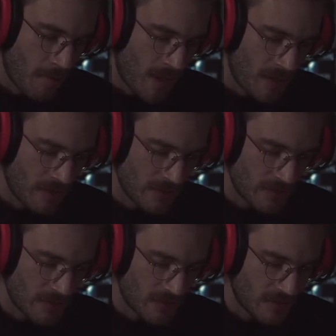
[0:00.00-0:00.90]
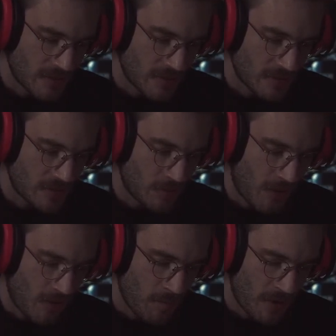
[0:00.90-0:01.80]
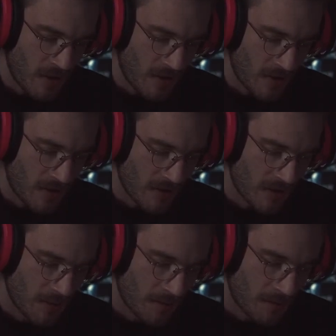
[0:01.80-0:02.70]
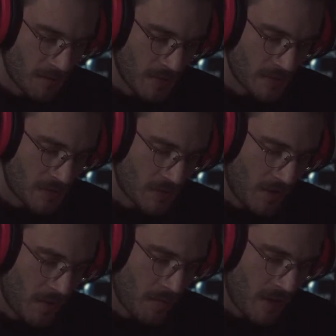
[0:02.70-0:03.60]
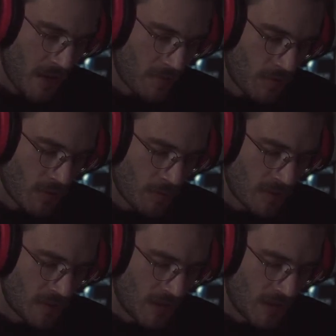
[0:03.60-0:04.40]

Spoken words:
madness, surrounded by hunger, surrounded by everything but